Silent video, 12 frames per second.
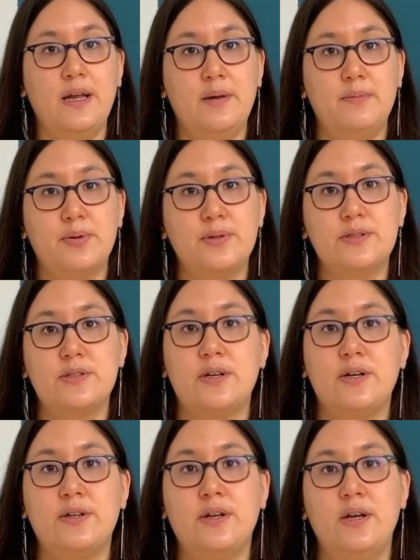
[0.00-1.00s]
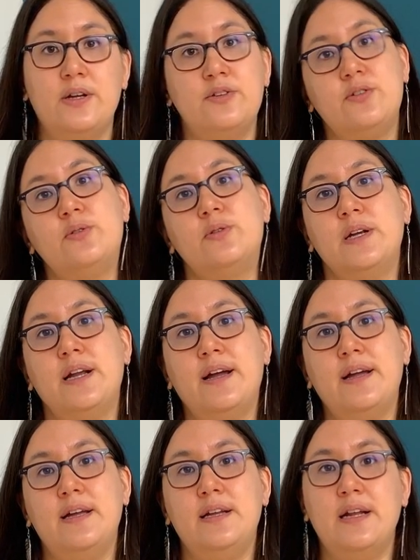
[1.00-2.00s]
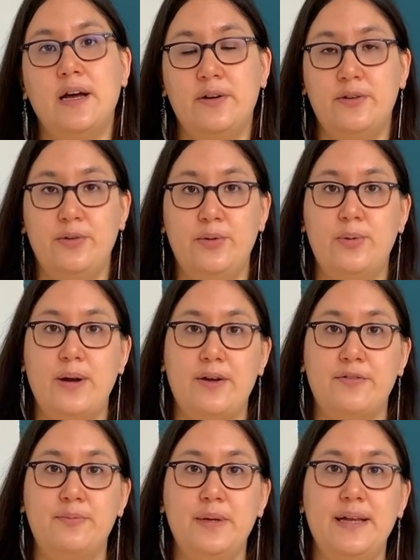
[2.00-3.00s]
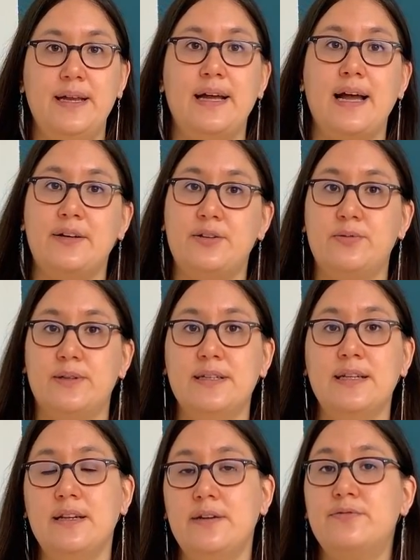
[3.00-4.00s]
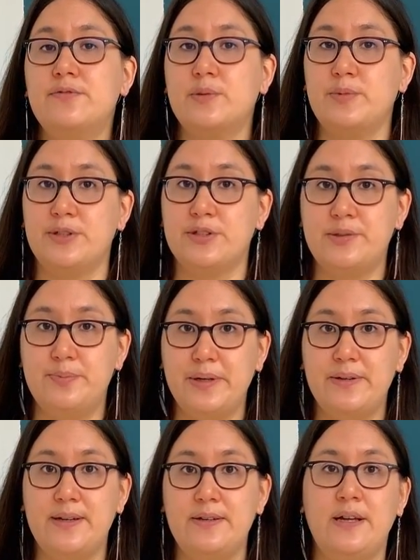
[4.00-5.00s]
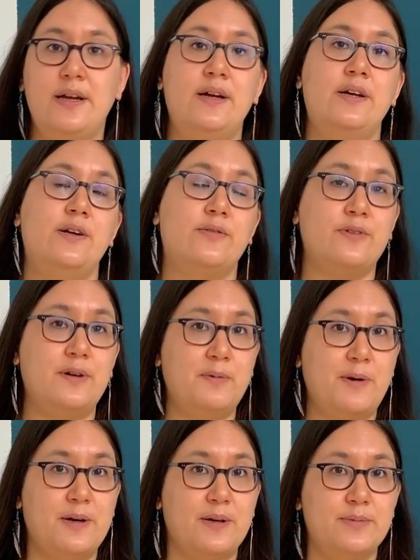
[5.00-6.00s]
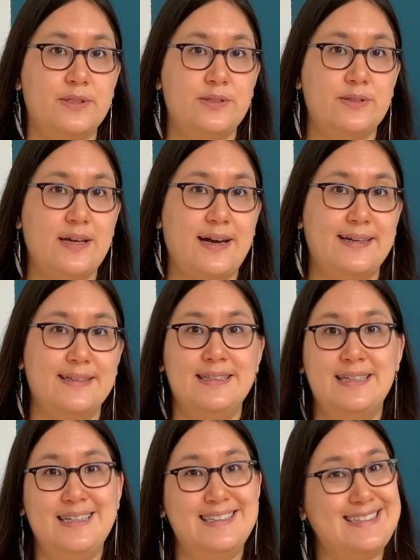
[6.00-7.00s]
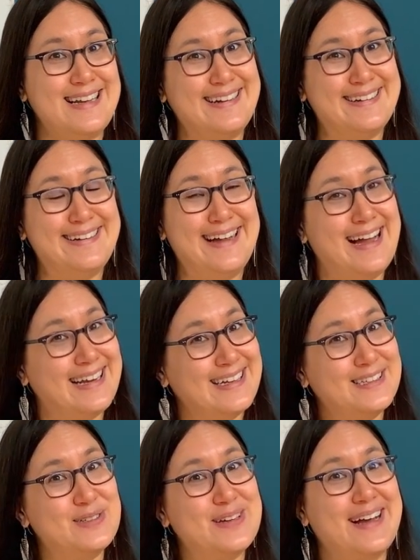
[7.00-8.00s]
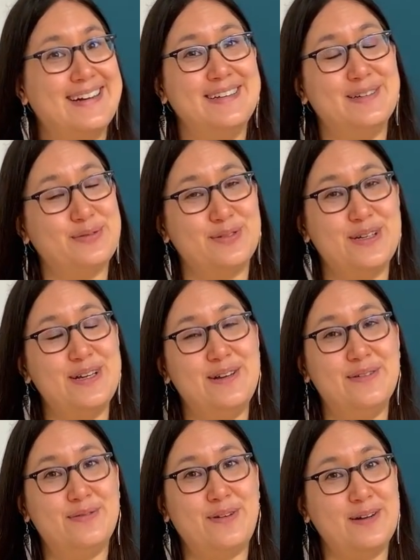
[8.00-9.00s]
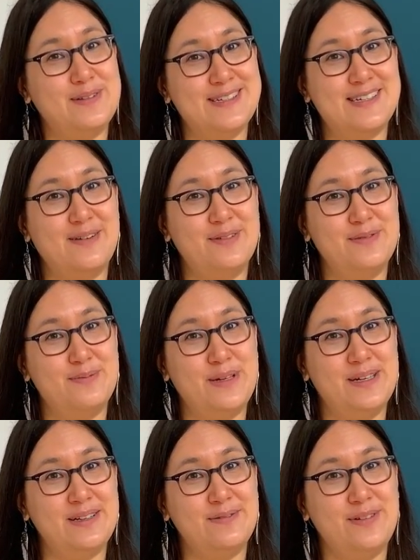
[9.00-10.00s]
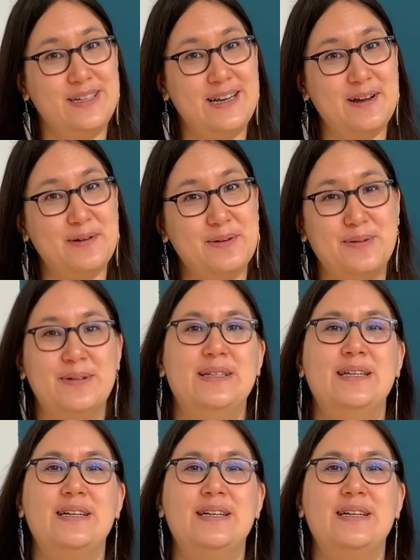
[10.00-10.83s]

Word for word: in person to create a new way of being and to really live from your spirit, you're very welcome to do that. Sadly, I can't do that in a free five to seven minute video.